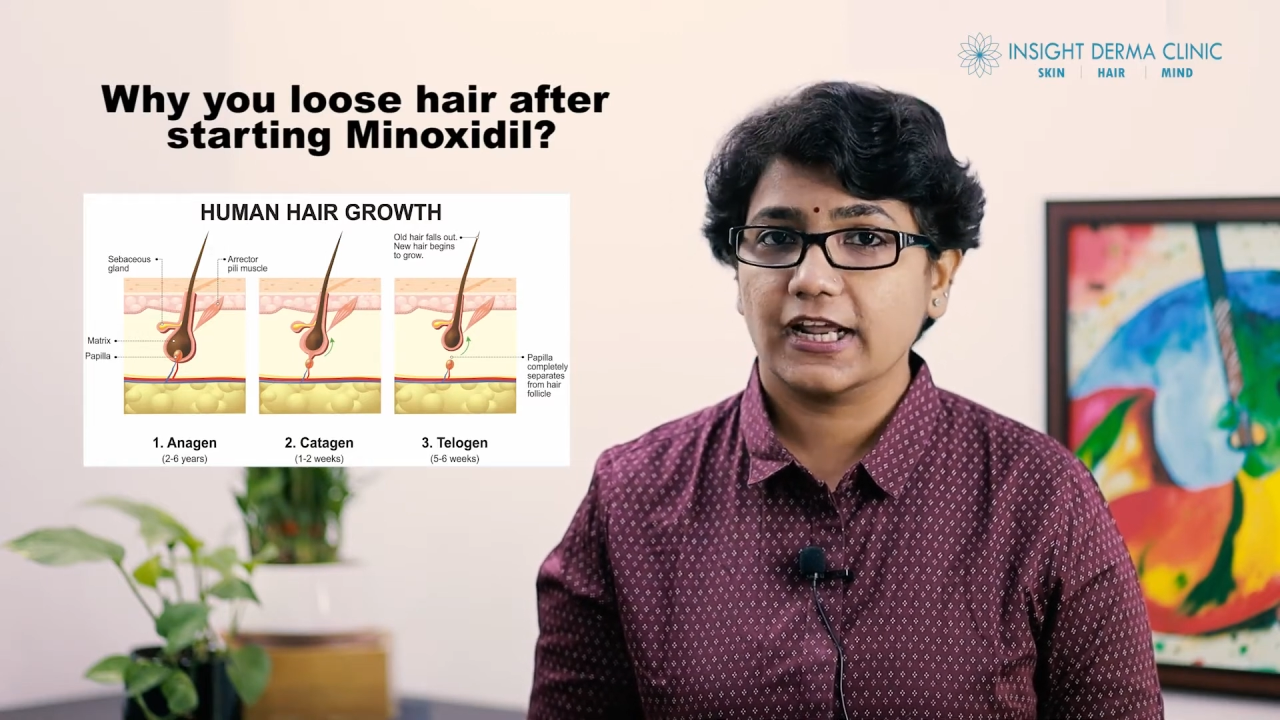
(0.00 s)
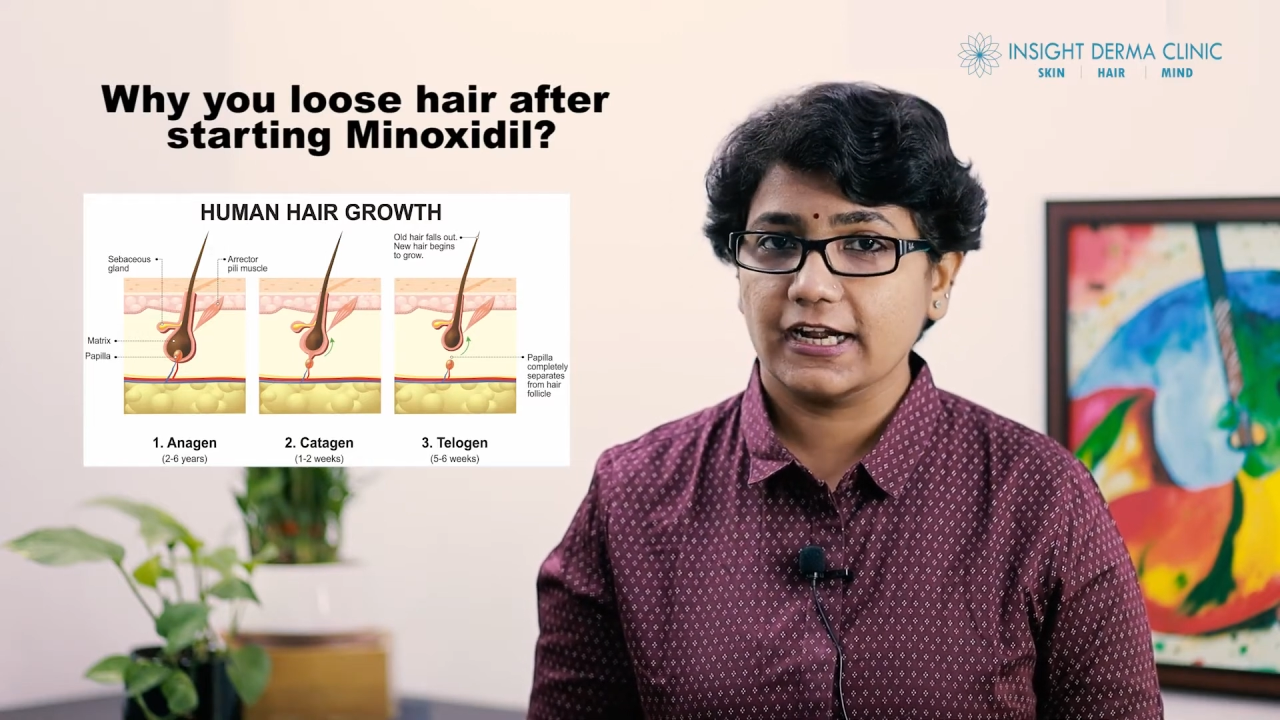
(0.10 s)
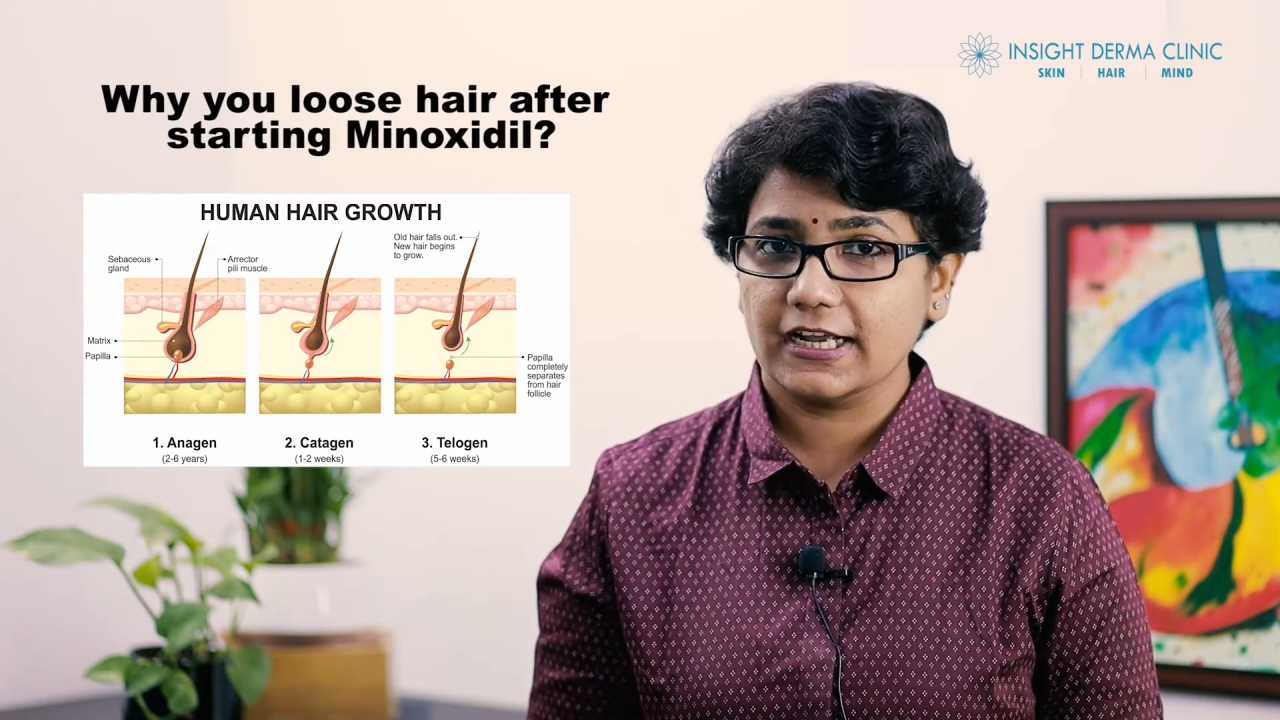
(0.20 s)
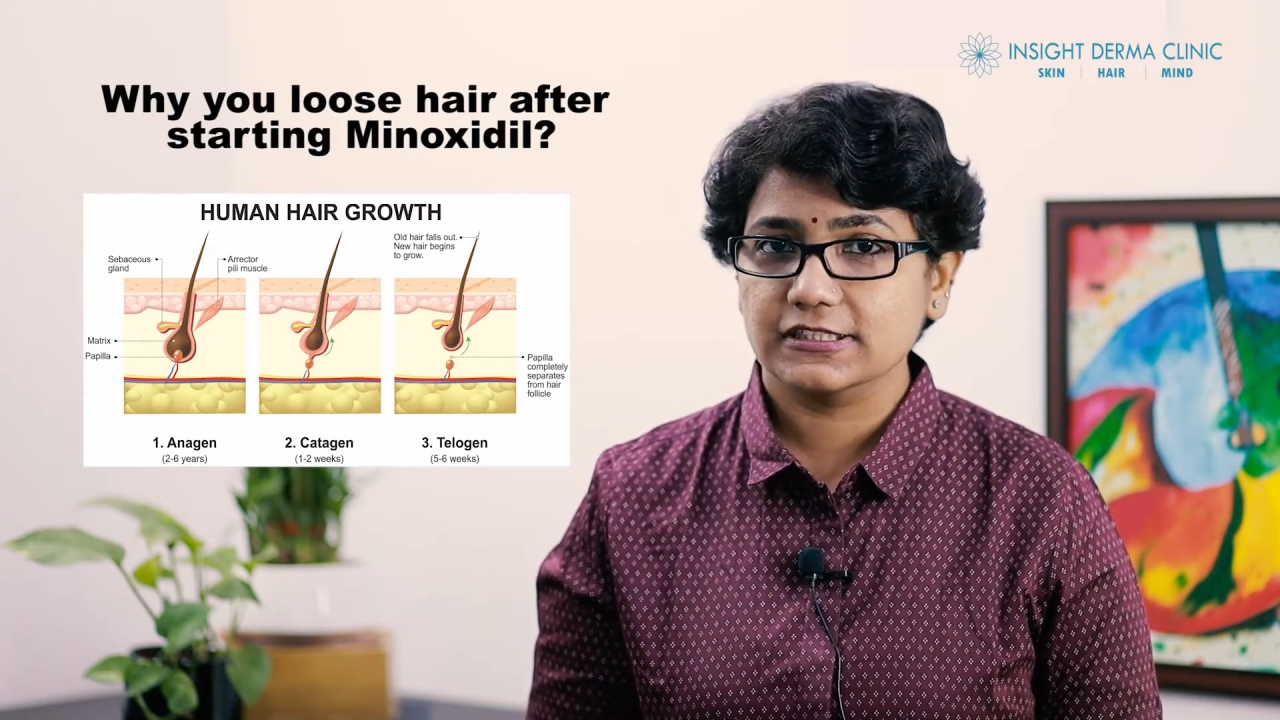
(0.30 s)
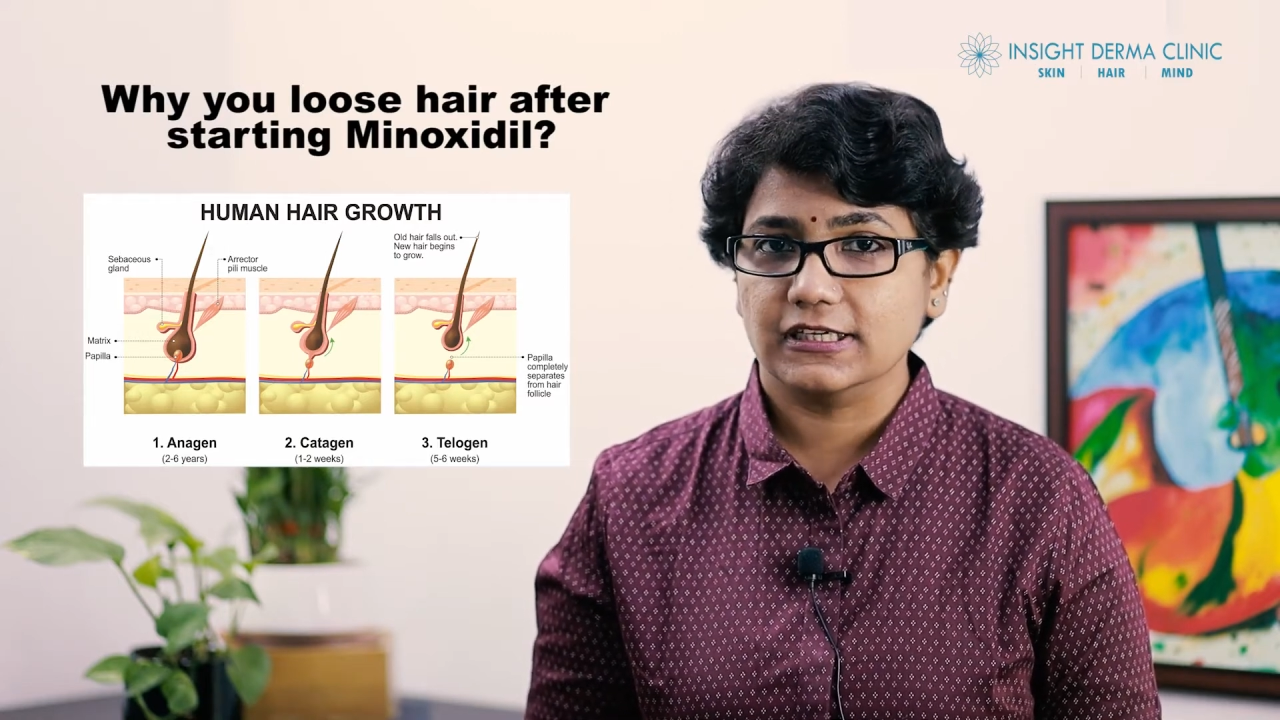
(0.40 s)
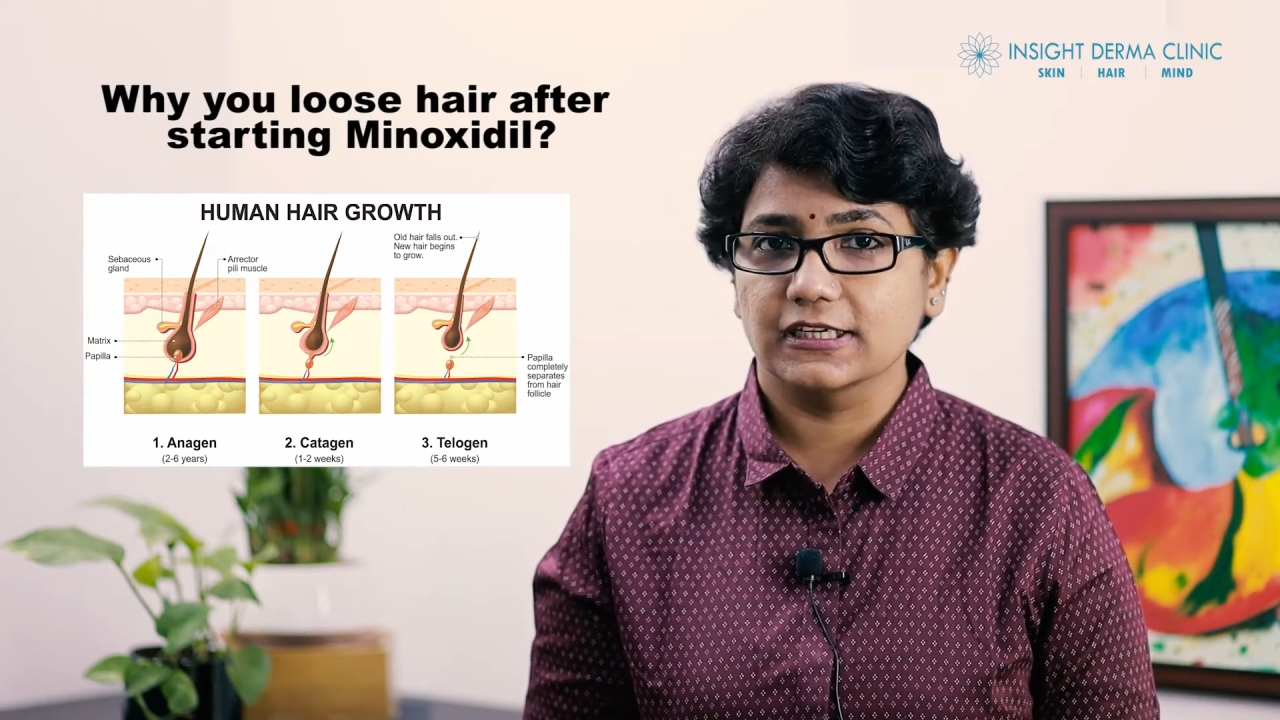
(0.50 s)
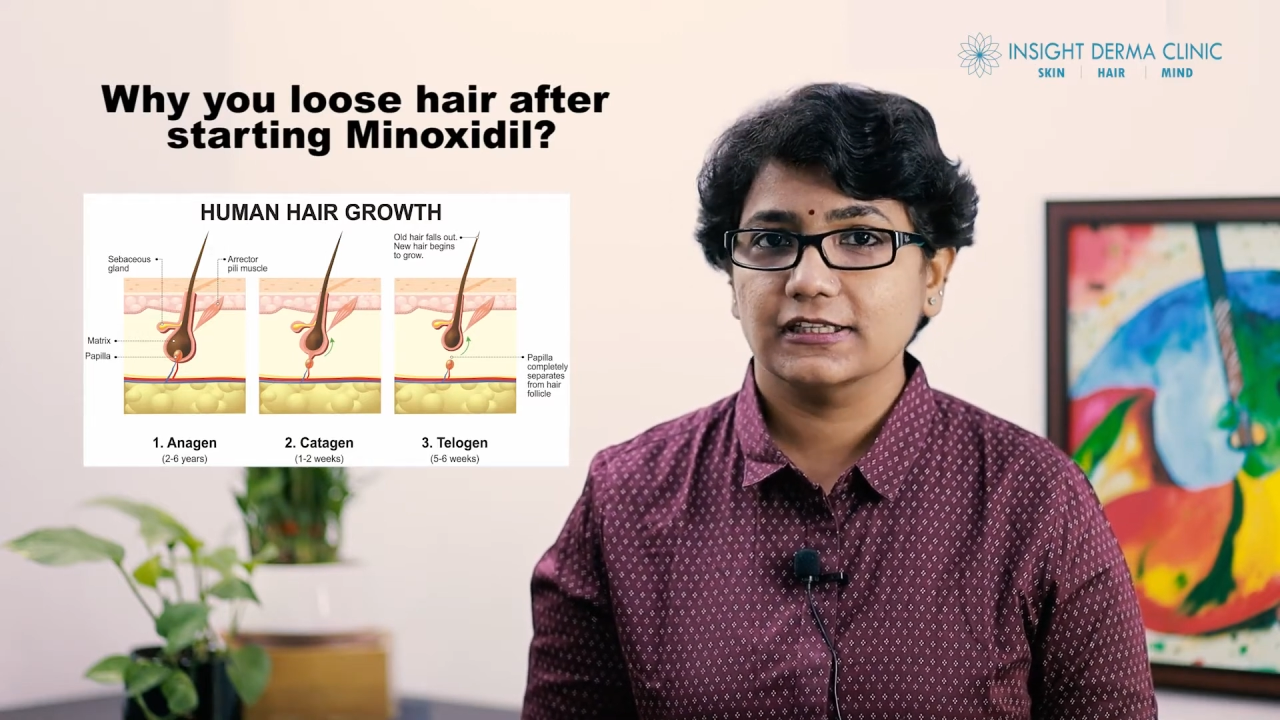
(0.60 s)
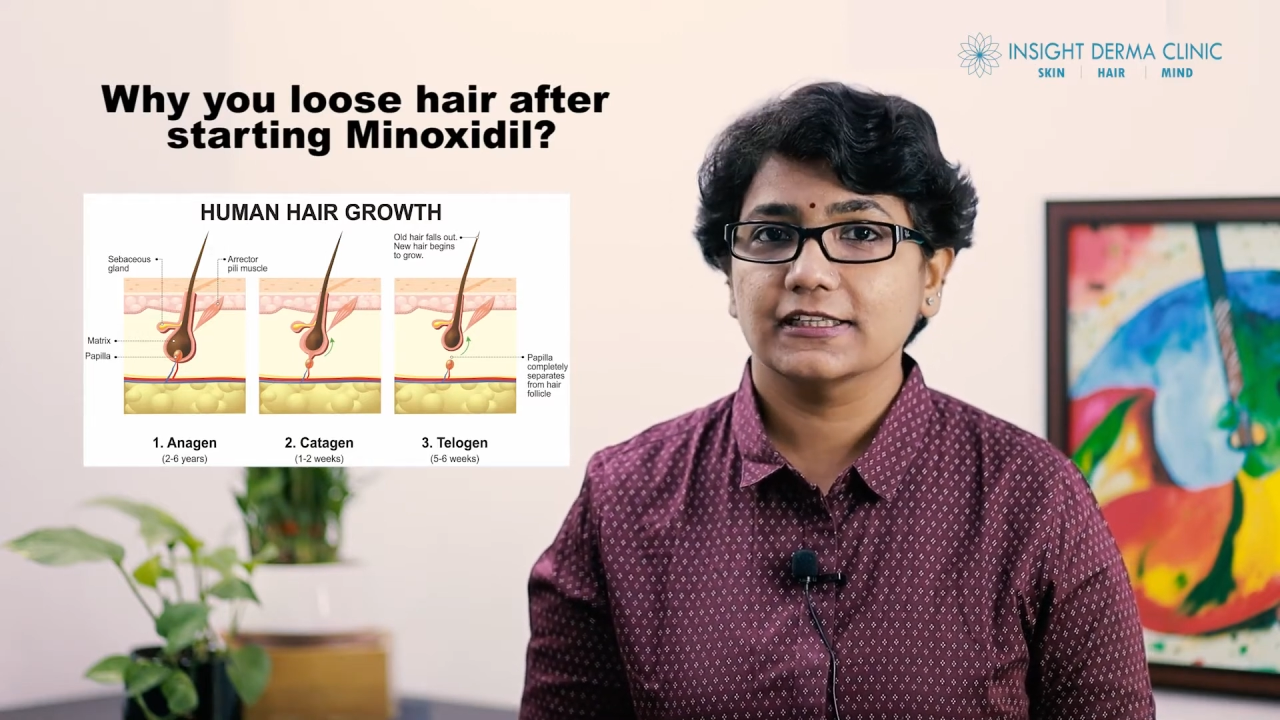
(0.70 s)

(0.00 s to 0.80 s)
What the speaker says: anagen,